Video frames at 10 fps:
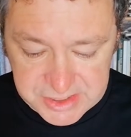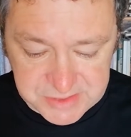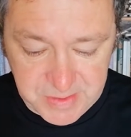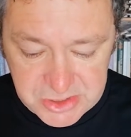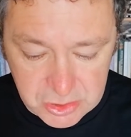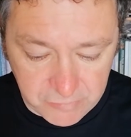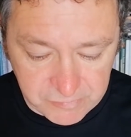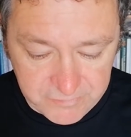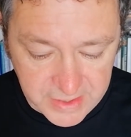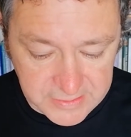a special Offa
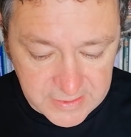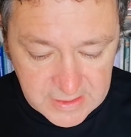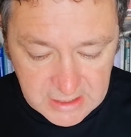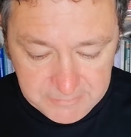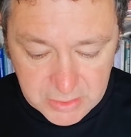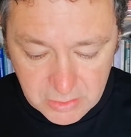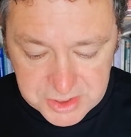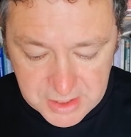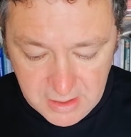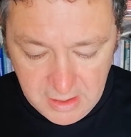event, because